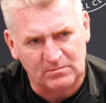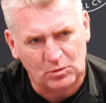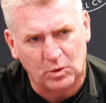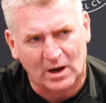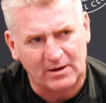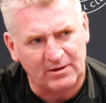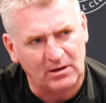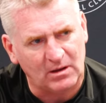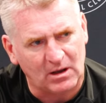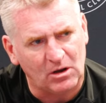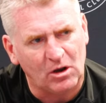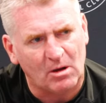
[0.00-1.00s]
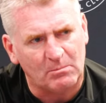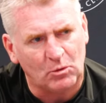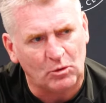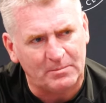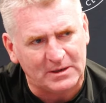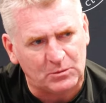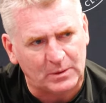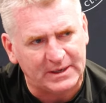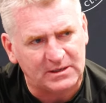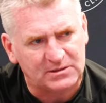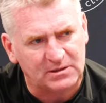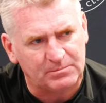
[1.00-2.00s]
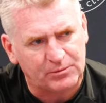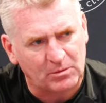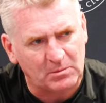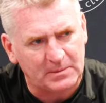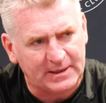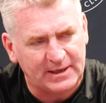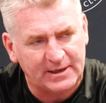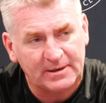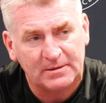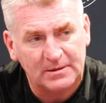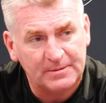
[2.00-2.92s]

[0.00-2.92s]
quite a, a lot more midweeks than probably here.